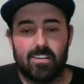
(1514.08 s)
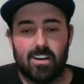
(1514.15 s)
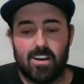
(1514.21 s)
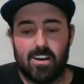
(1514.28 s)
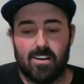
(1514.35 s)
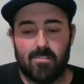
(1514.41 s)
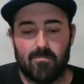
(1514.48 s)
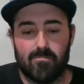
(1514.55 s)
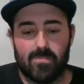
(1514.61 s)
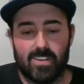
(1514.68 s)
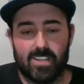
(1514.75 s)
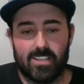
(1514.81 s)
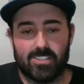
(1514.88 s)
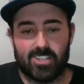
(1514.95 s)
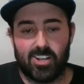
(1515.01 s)

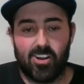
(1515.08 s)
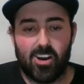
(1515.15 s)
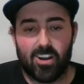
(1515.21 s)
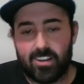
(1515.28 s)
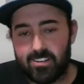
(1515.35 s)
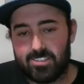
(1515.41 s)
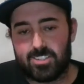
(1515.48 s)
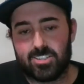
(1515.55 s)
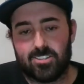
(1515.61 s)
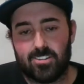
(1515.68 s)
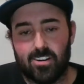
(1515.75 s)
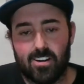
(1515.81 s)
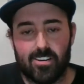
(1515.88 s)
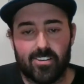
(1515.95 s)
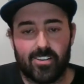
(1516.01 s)
Is it not going to
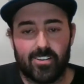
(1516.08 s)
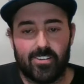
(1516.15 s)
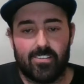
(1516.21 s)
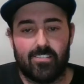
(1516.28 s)
start?